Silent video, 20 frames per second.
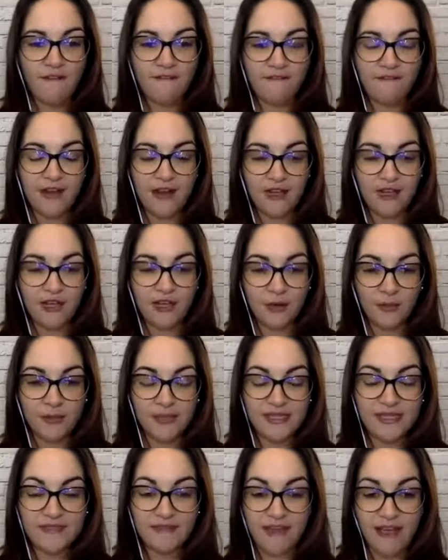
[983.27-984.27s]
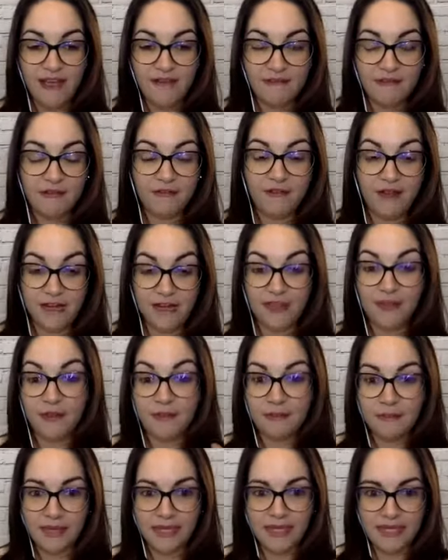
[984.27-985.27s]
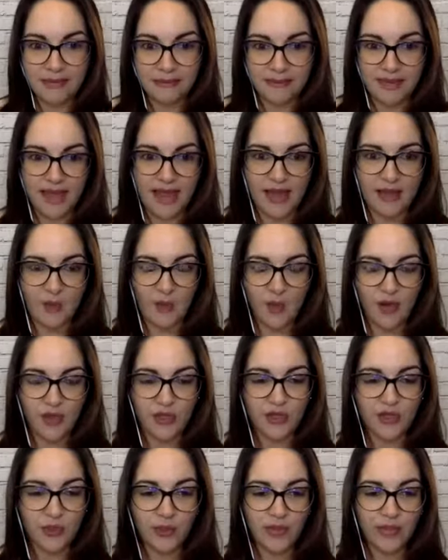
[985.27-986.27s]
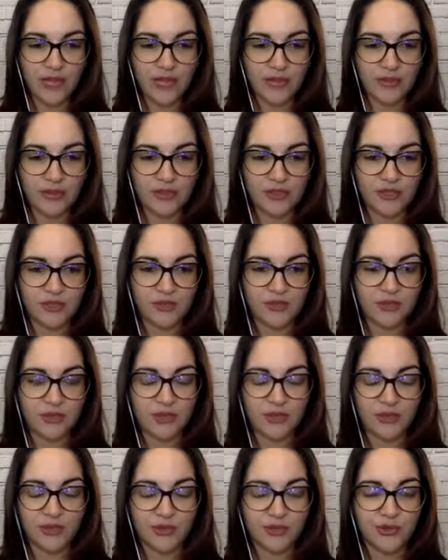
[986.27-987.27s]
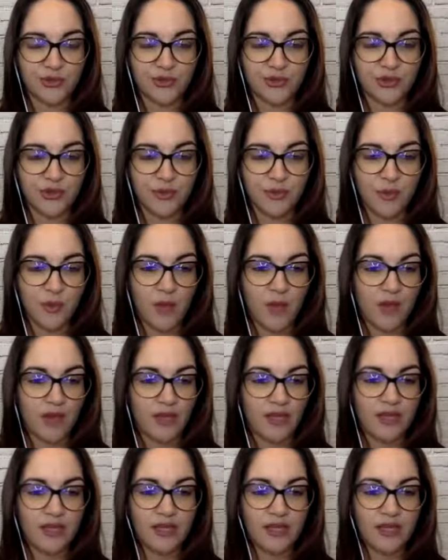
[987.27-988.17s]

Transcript: finding your piece of heaven, finding the meaning behind why you're doing it, which is really crucial, number 1.